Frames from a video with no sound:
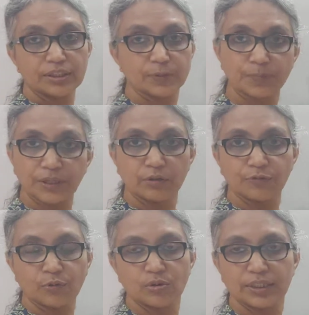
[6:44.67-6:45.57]
the spring
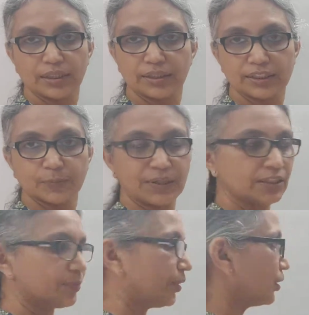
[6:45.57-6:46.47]
force and
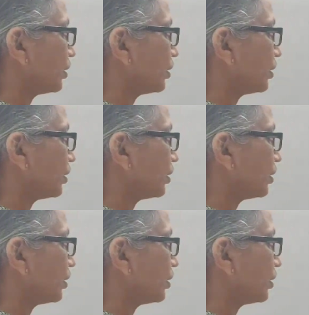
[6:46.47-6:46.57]
displacement.